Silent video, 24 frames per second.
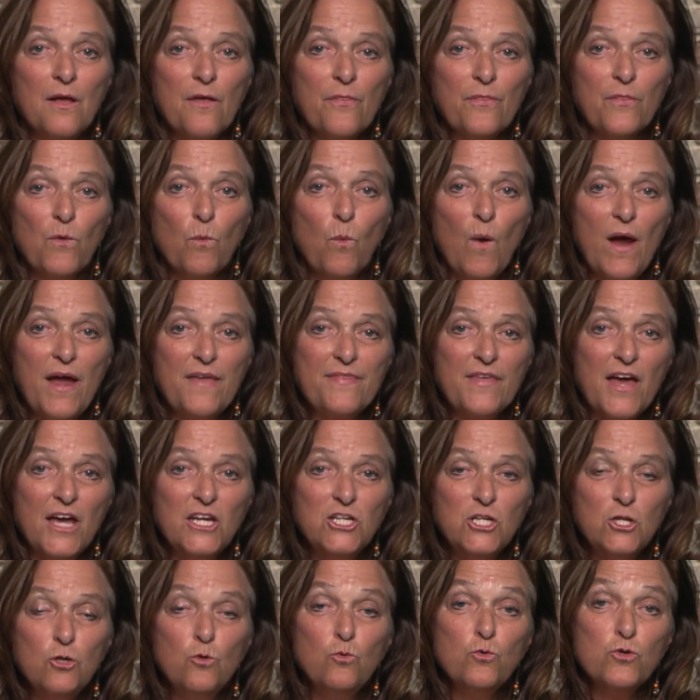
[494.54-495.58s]
the way that
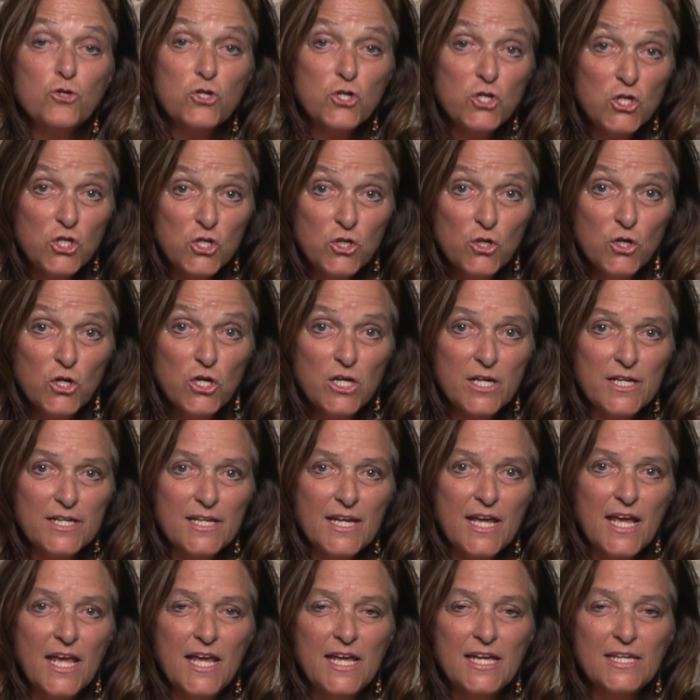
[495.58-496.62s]
you should
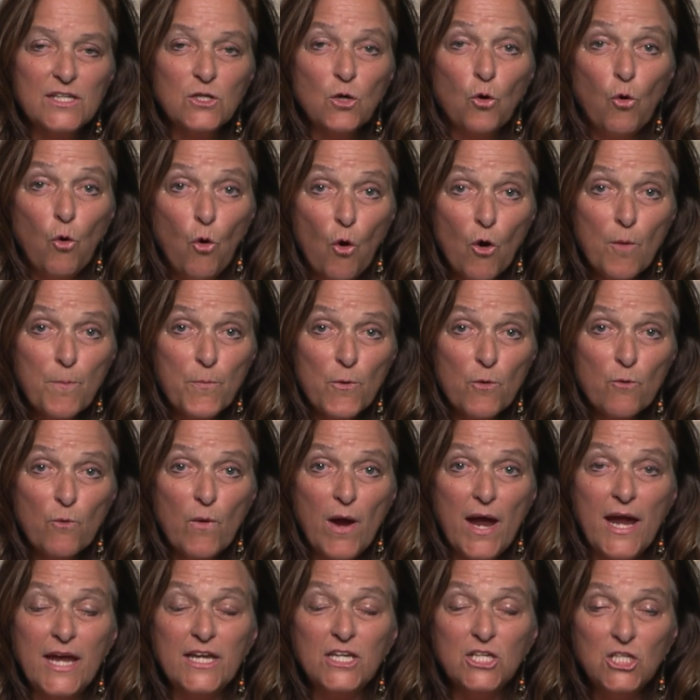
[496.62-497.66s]

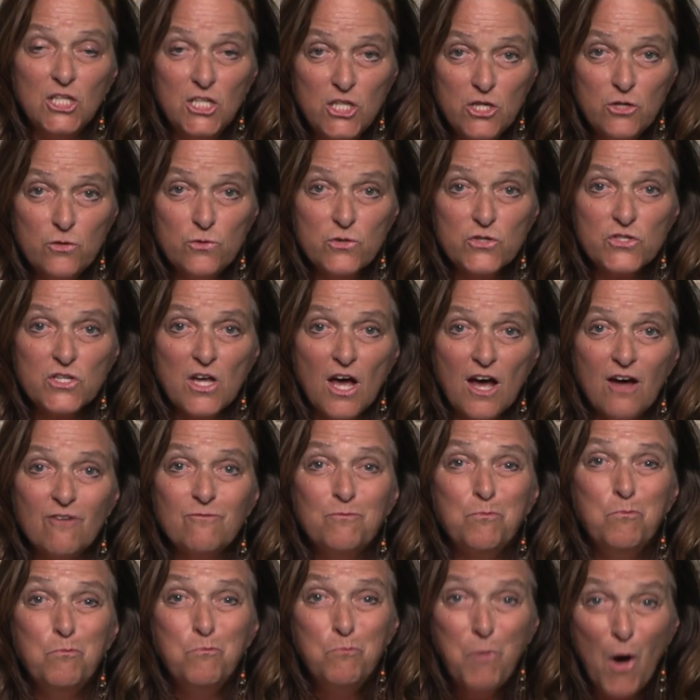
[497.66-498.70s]
incorporate use of
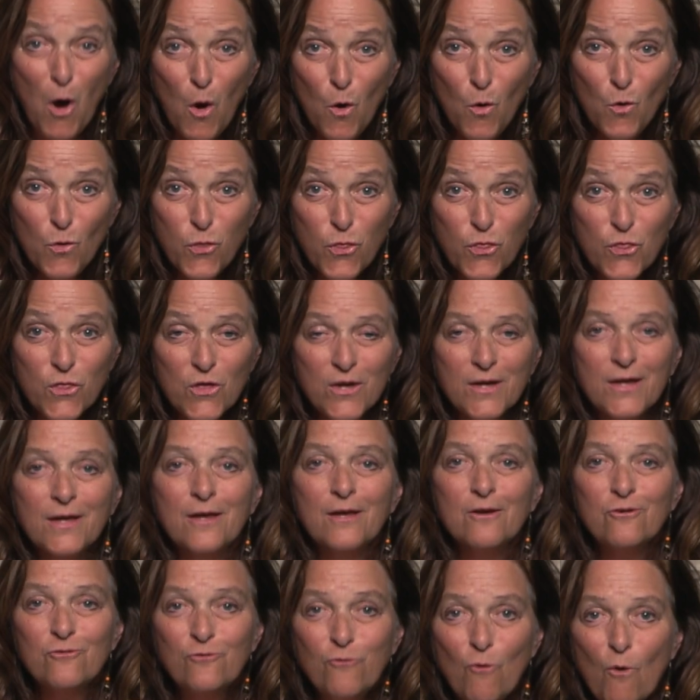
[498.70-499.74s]
both
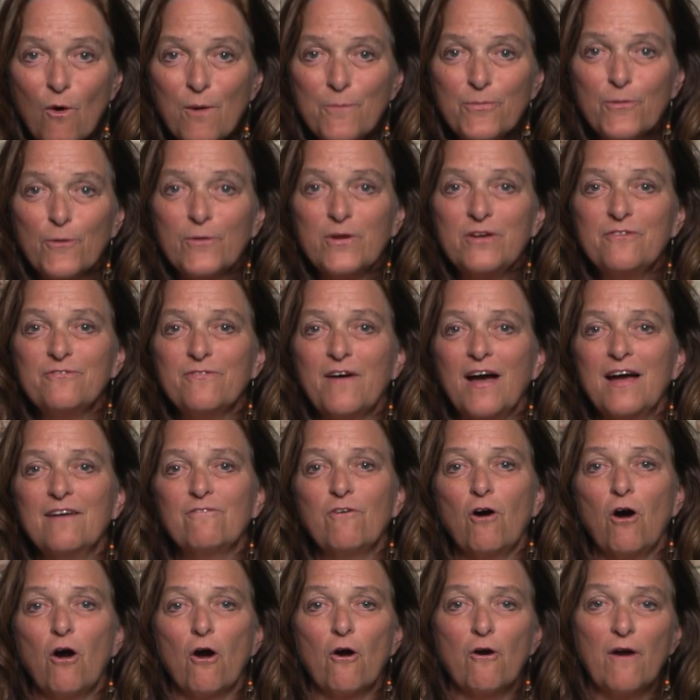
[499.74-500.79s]
Form
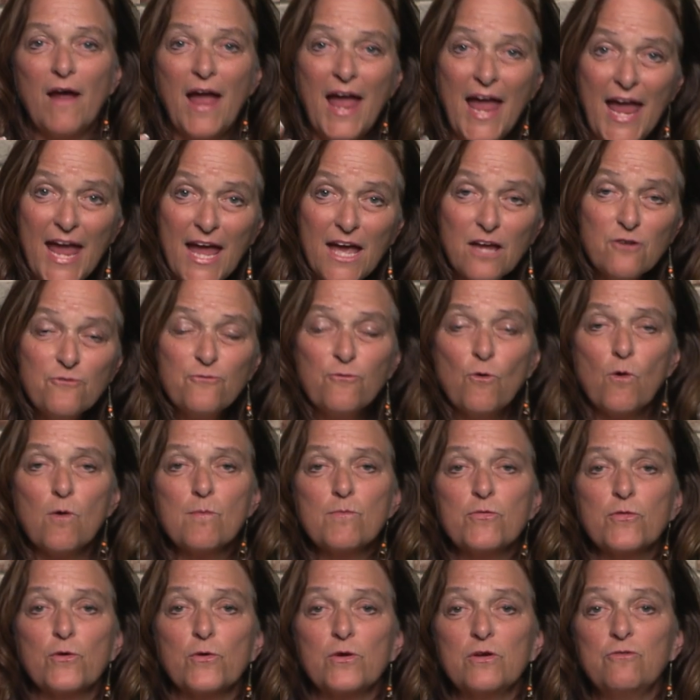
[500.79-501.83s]
35R and Form
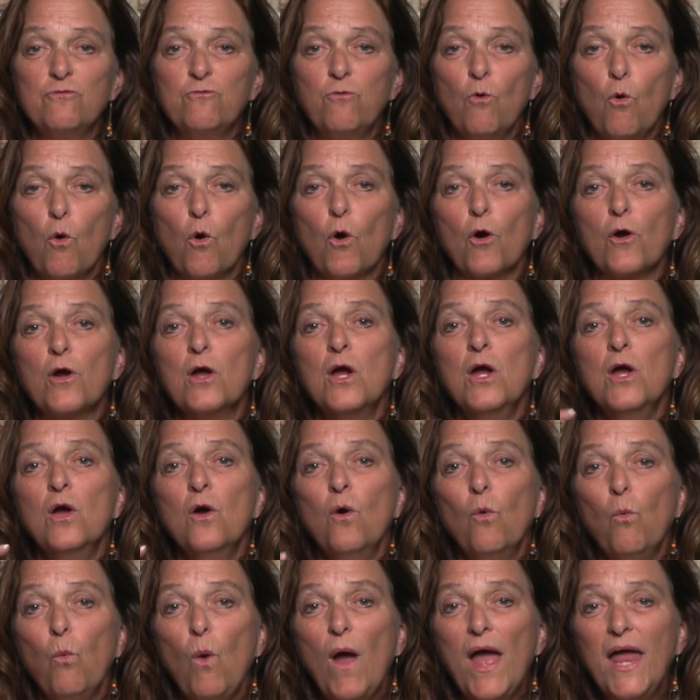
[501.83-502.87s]
34
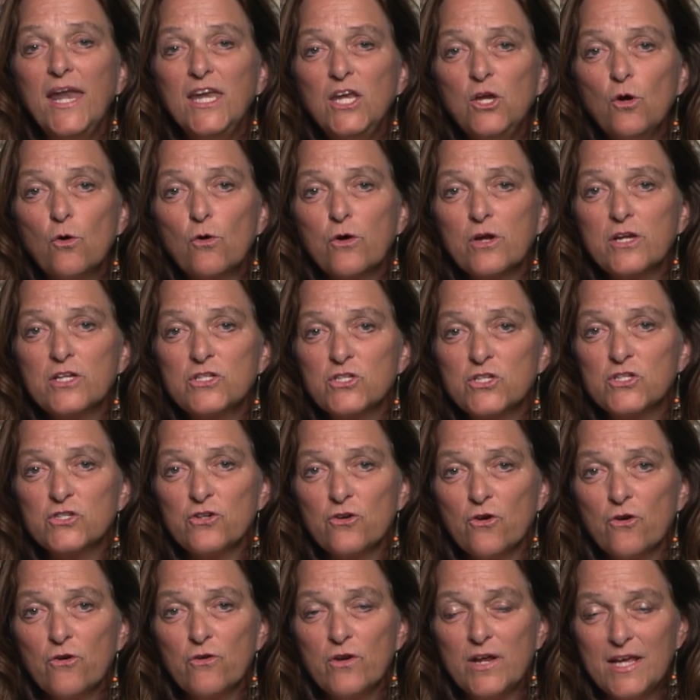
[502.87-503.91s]
when your
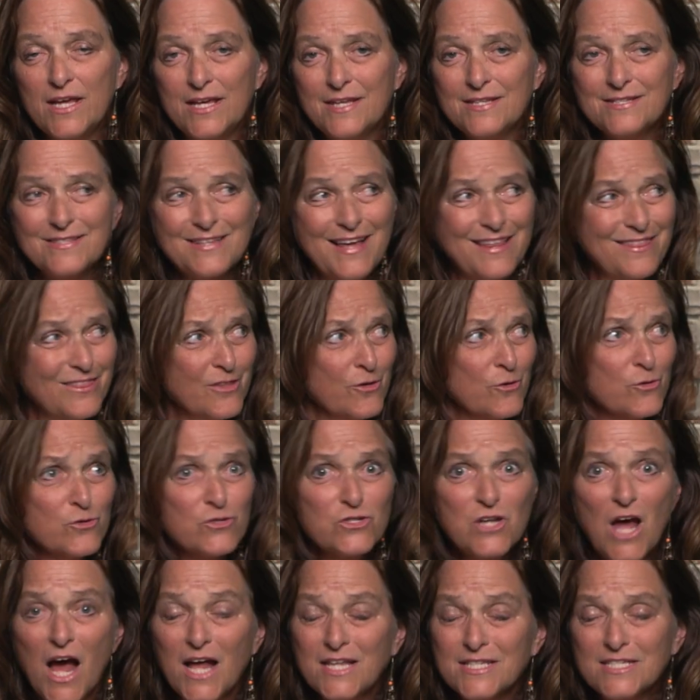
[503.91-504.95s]
concern is that there's
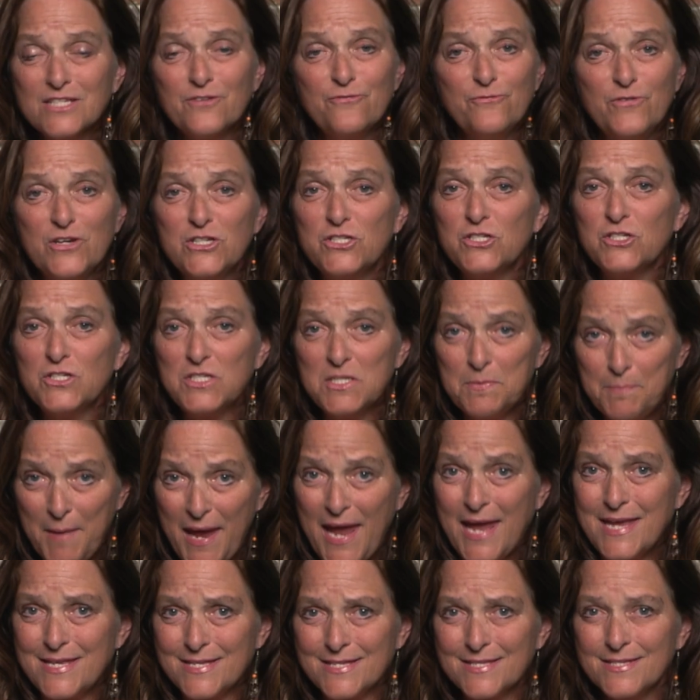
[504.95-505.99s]
not sufficient
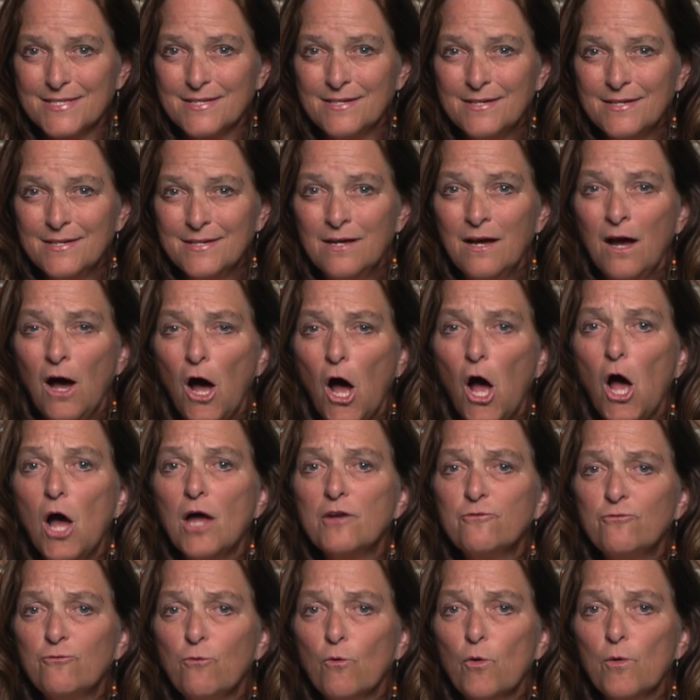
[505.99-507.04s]
space on
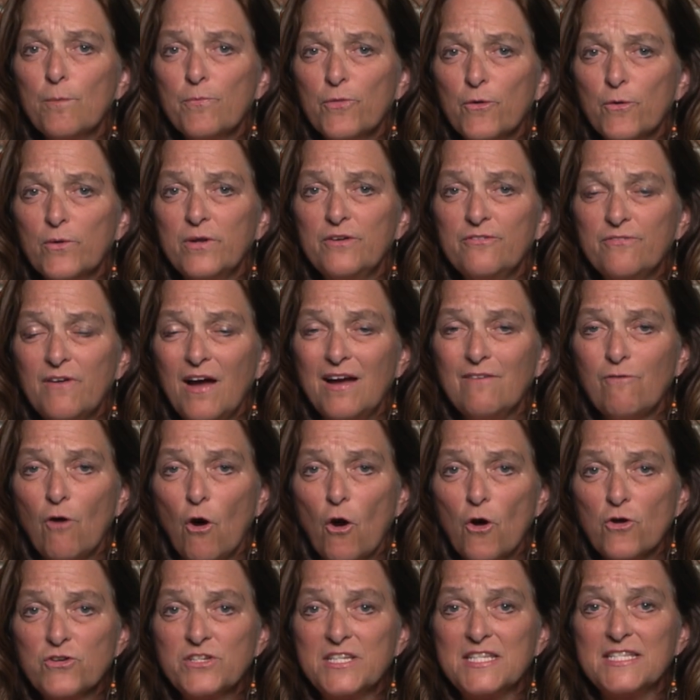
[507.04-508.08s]
Form
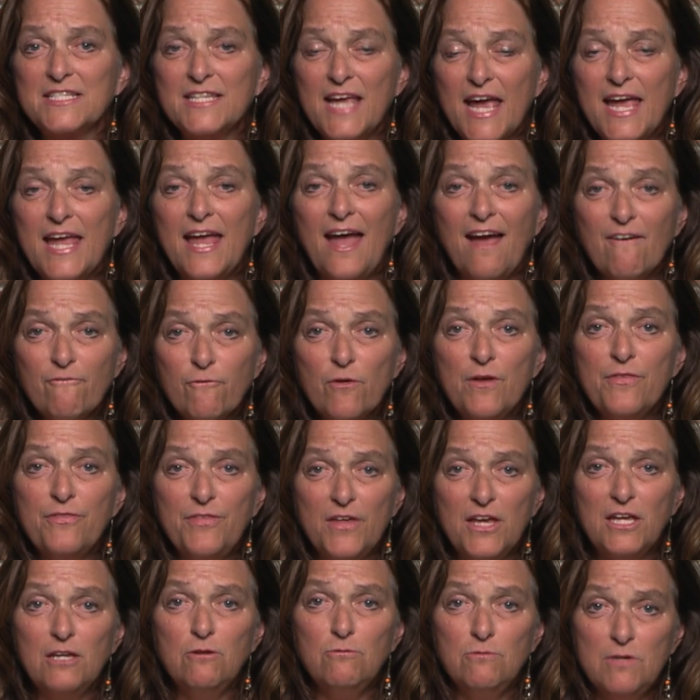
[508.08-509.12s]
35R to say
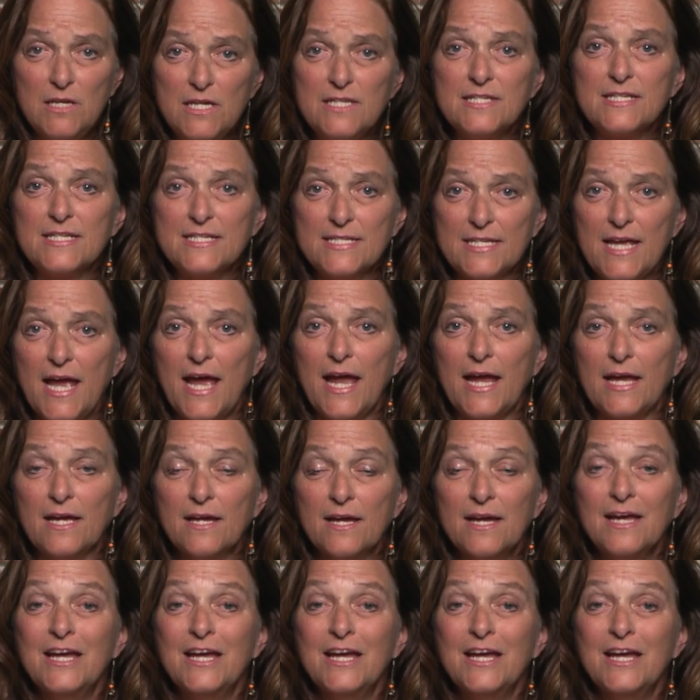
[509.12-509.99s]
everything you need to say.